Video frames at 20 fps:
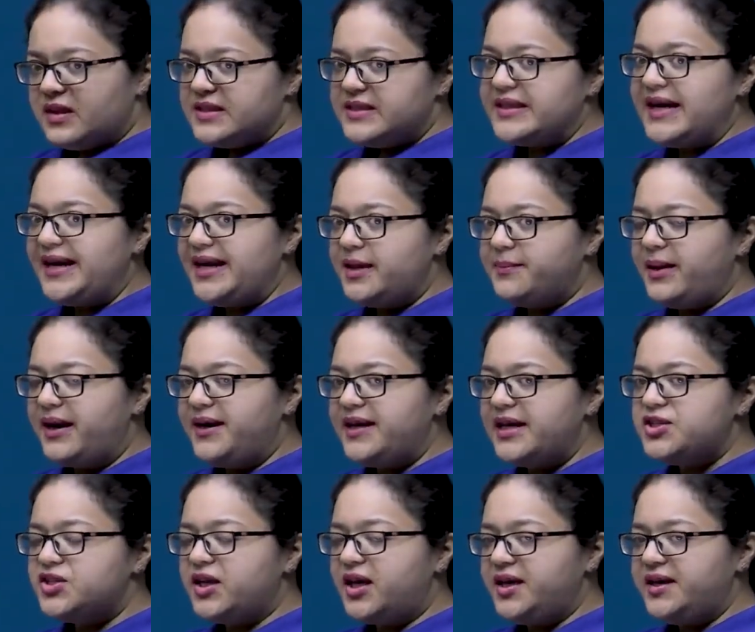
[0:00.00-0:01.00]

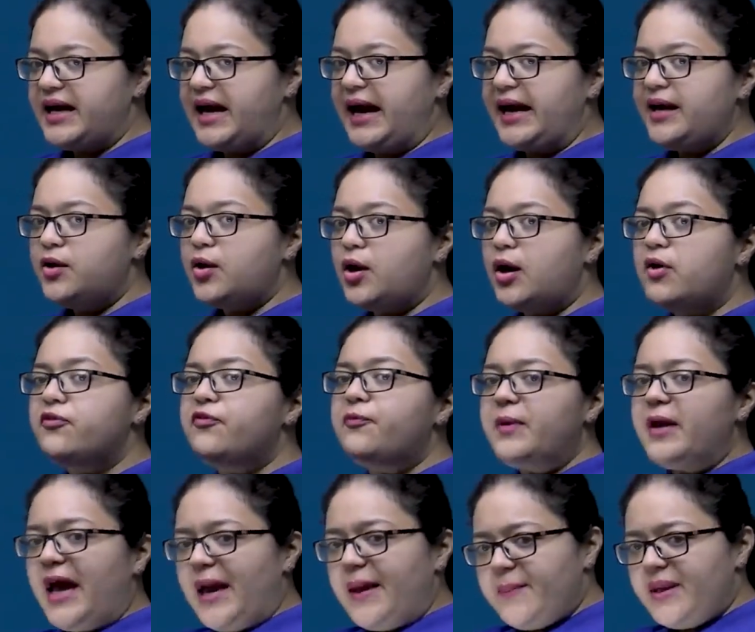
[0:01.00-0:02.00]
sedimentation tank of
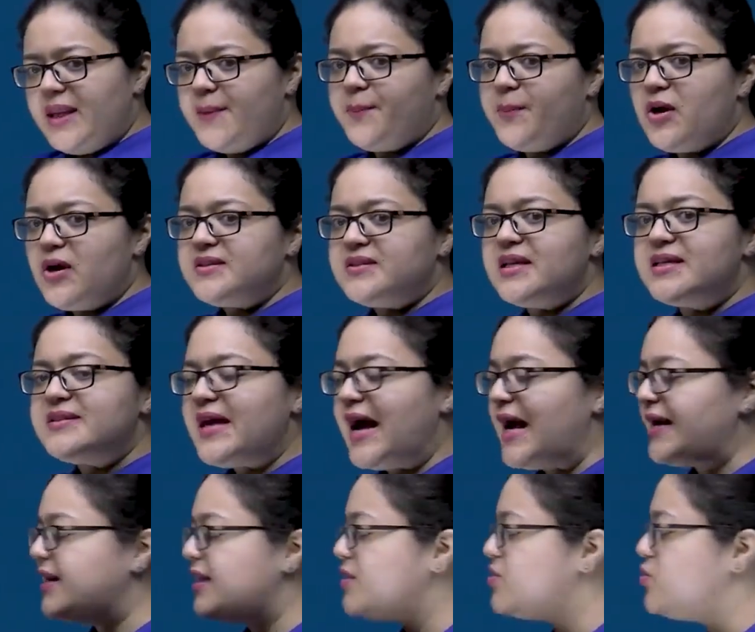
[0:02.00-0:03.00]
primary process
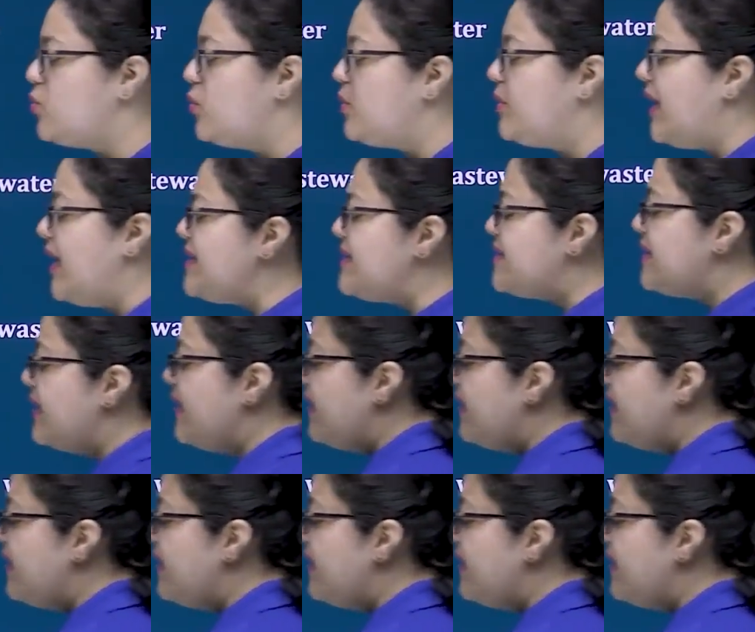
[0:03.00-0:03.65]
that is known as